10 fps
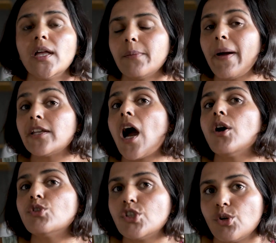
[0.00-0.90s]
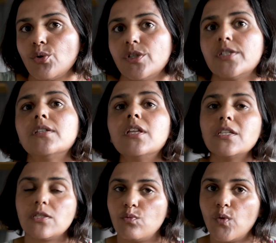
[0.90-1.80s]
They might outsource
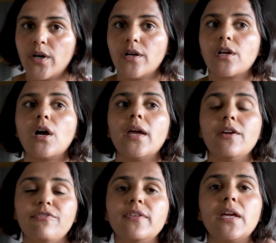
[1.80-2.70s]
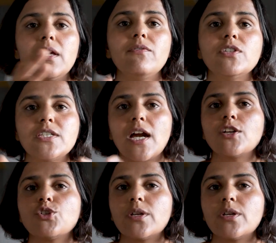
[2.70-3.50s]
this work if they even start to